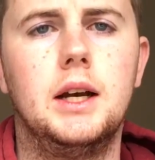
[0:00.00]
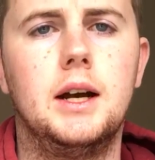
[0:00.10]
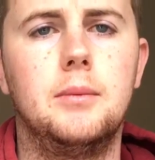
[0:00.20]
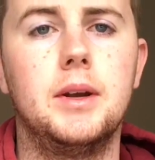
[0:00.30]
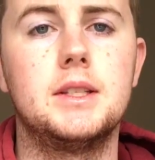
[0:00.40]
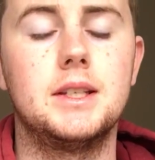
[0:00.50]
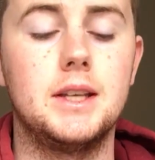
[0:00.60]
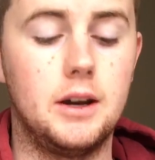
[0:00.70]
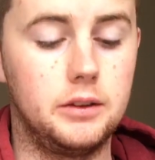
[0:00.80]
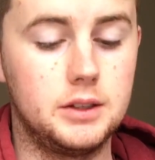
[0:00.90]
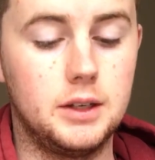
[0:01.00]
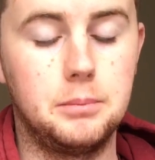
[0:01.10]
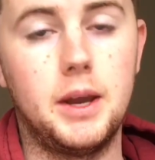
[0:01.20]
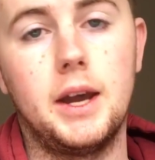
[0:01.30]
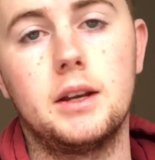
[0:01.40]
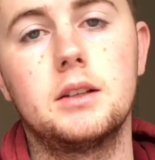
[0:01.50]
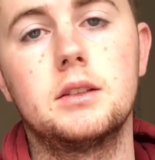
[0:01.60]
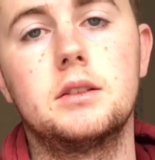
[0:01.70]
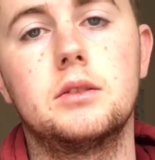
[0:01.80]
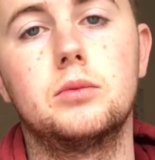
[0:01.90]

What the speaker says: and see how this impacts